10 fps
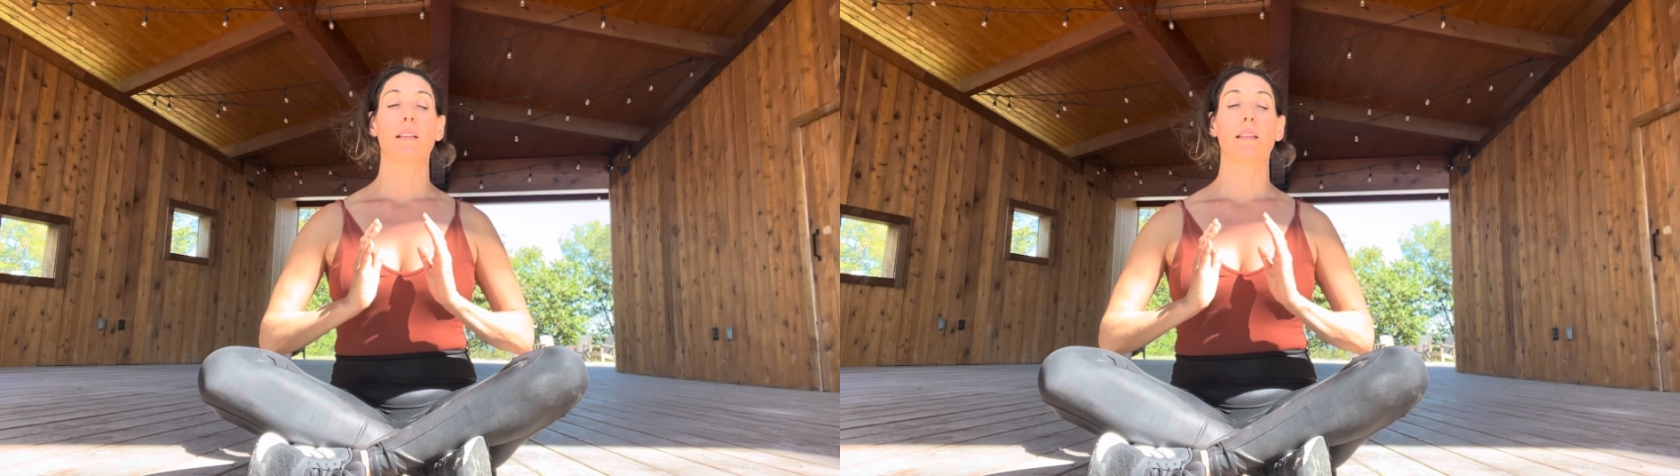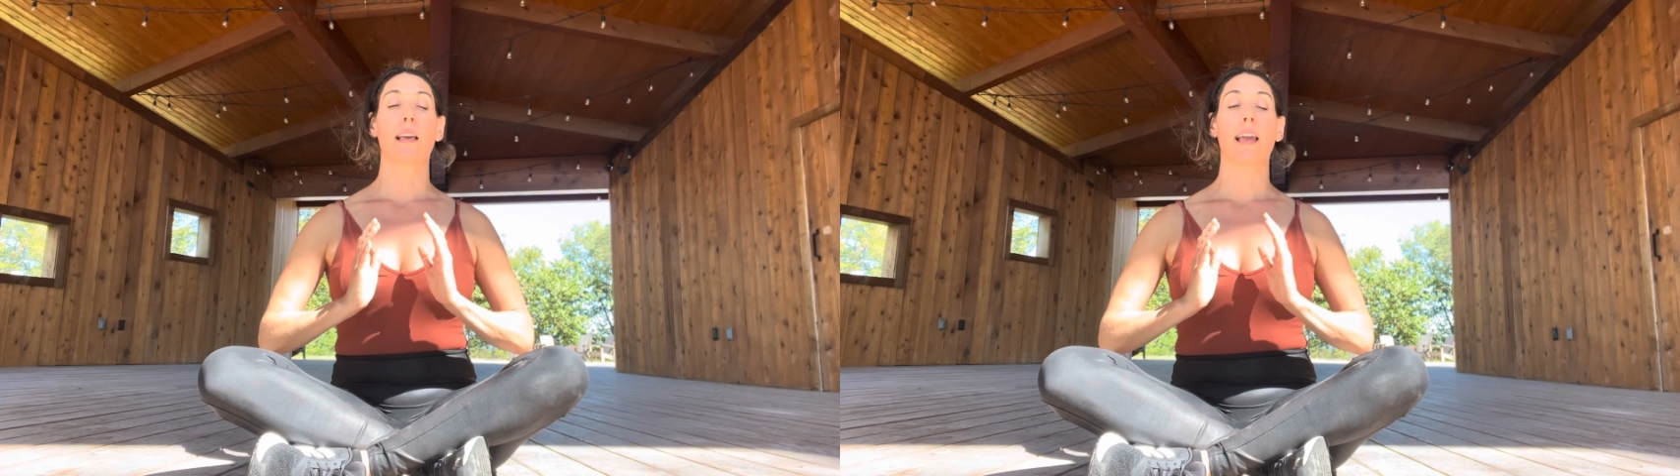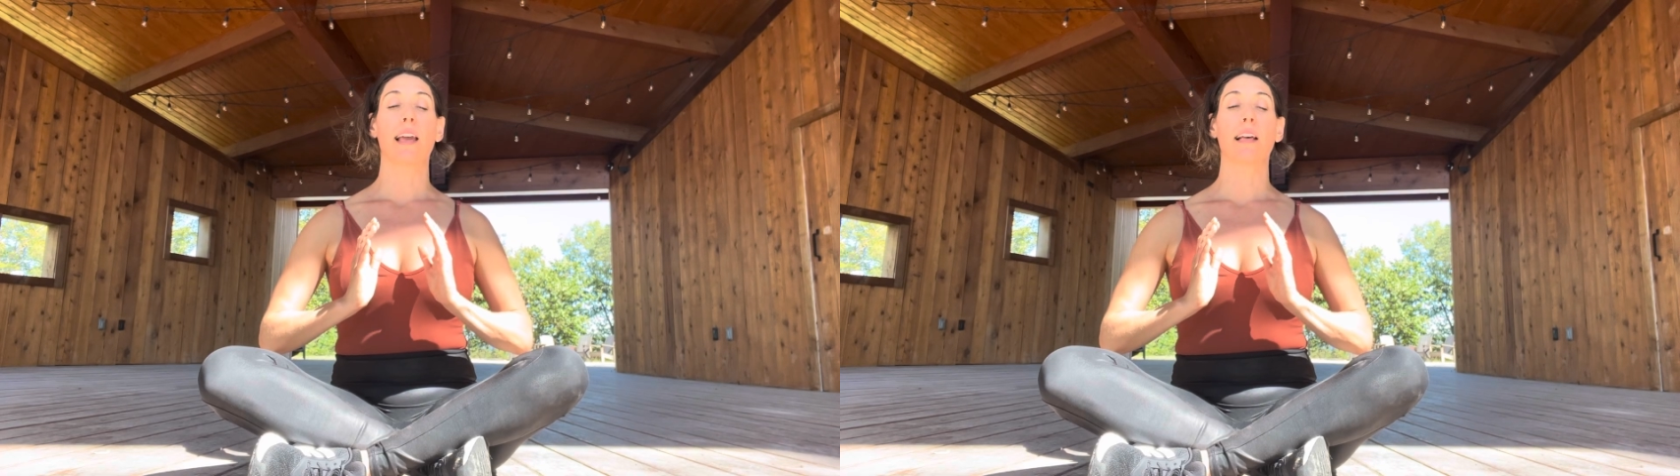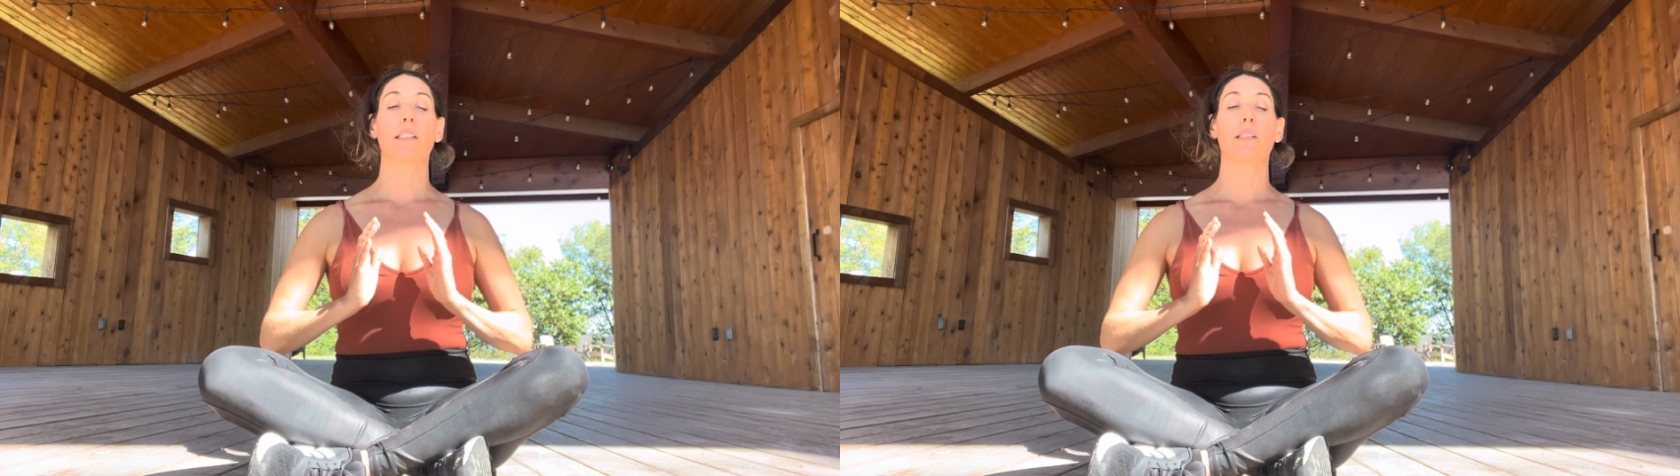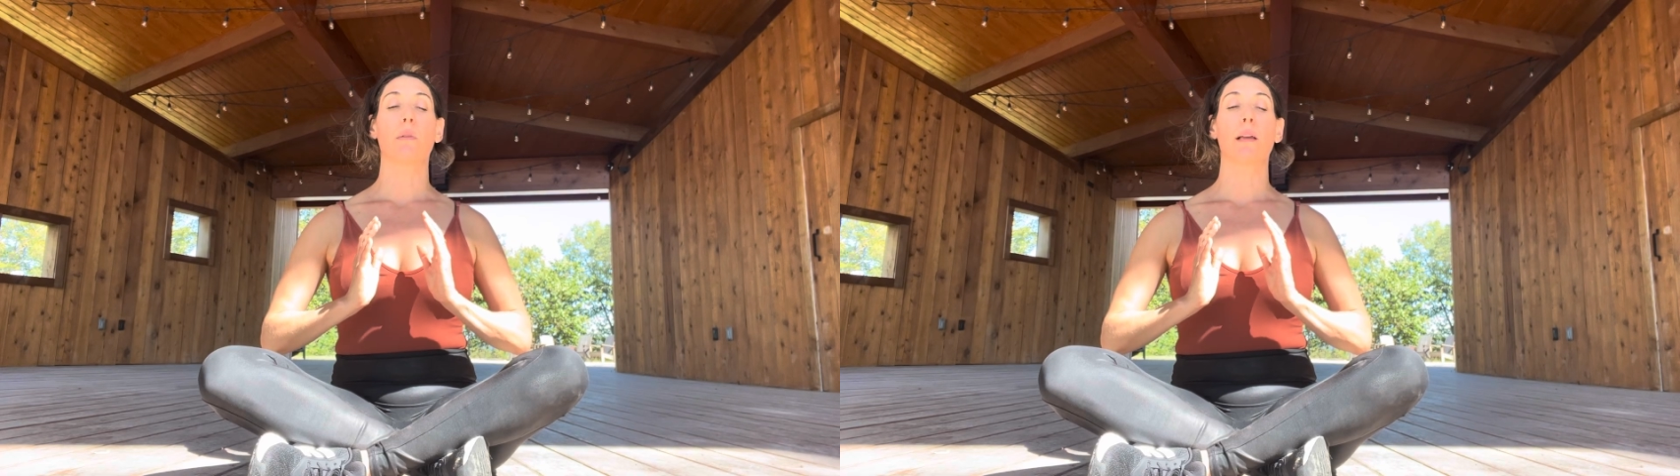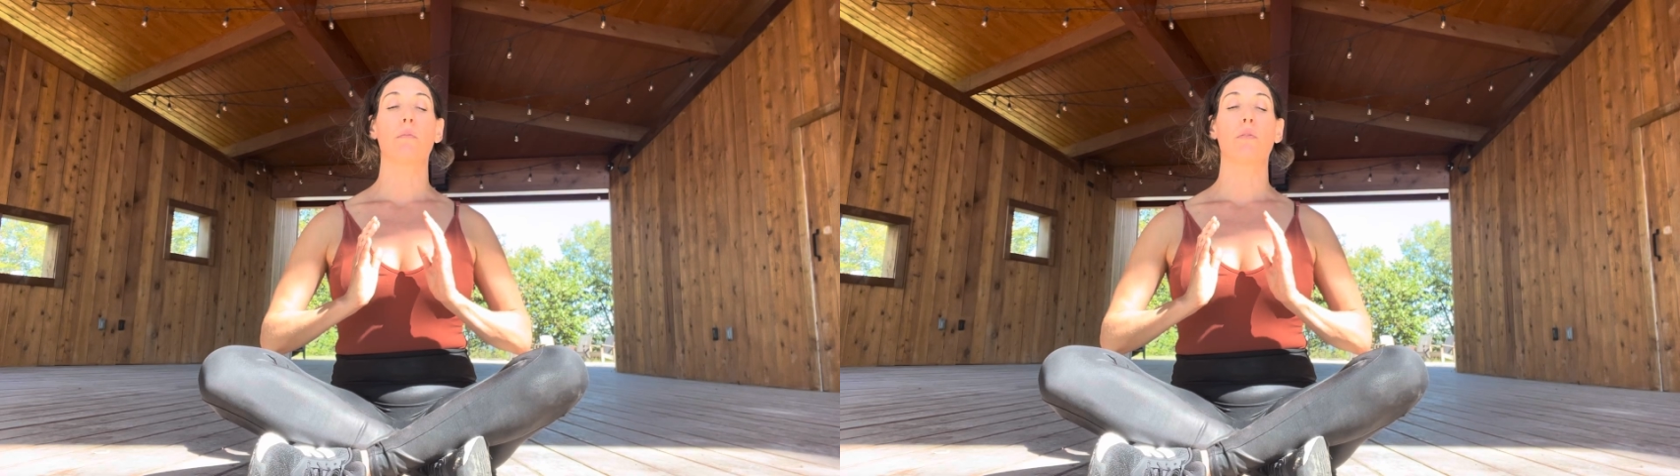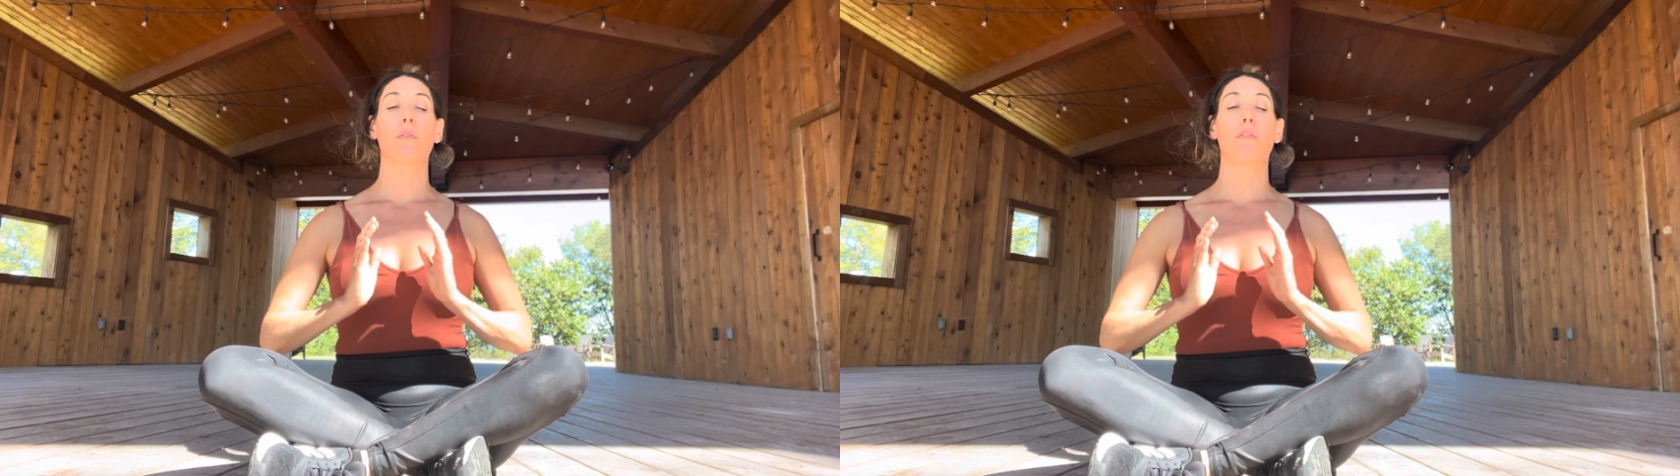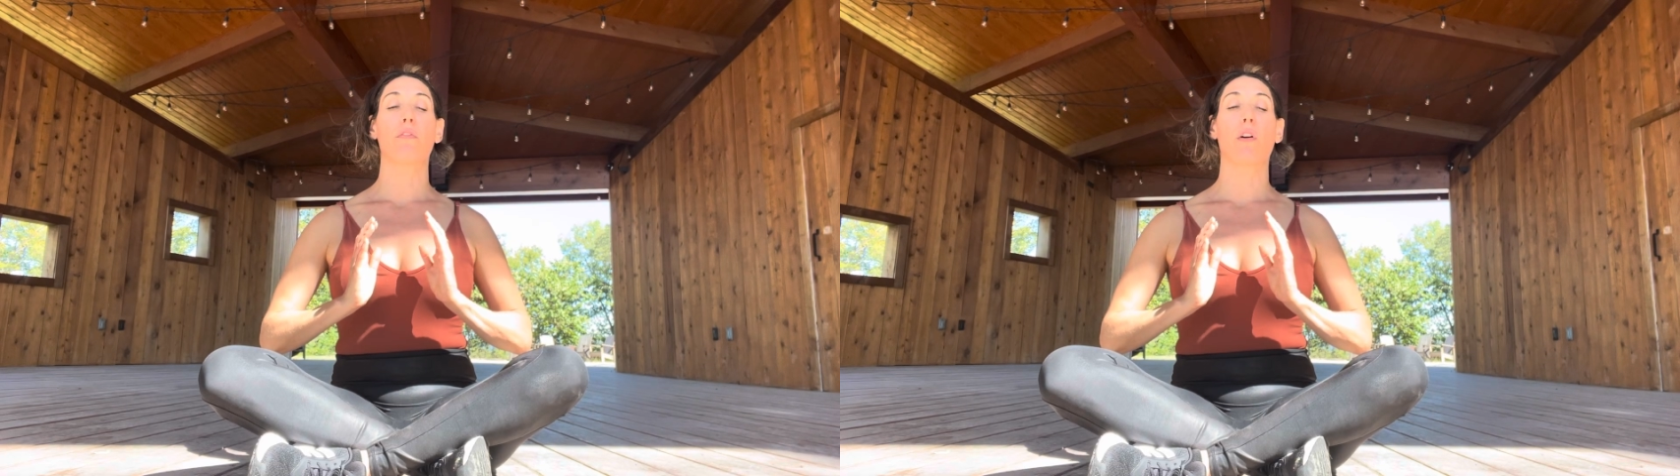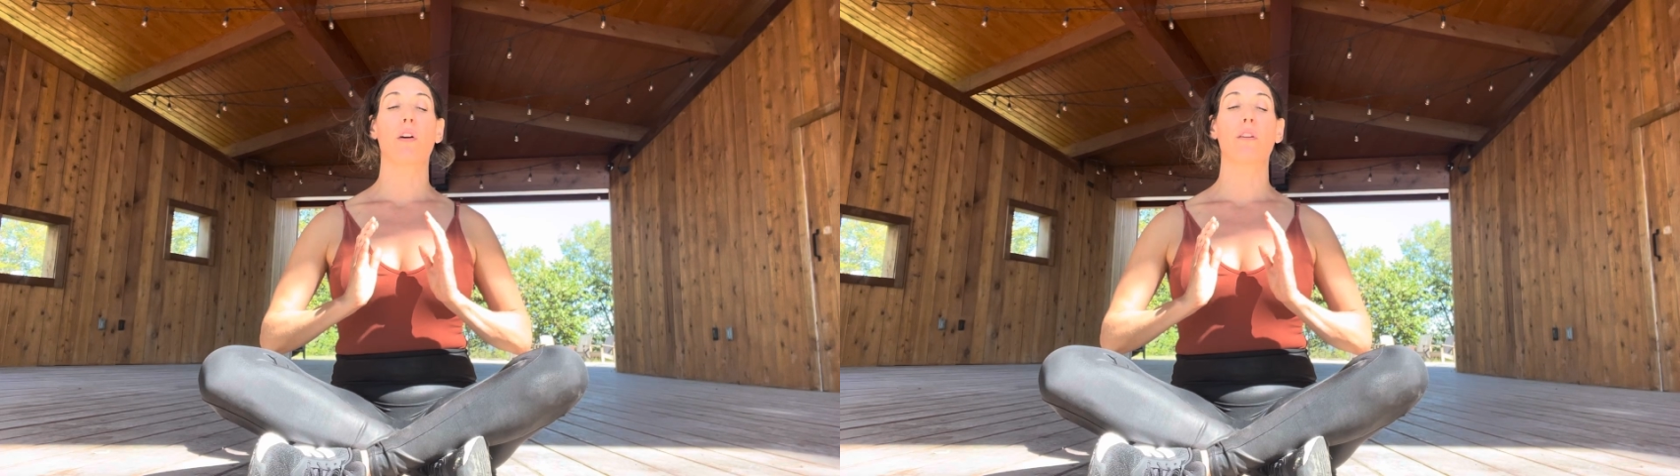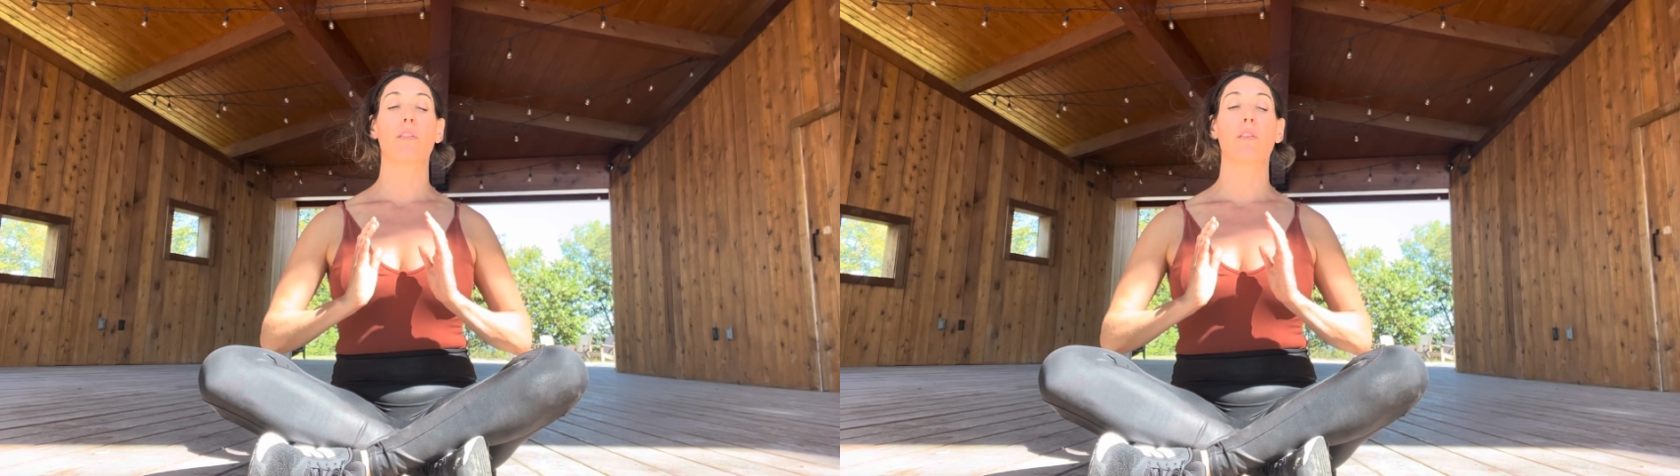The hands might move farther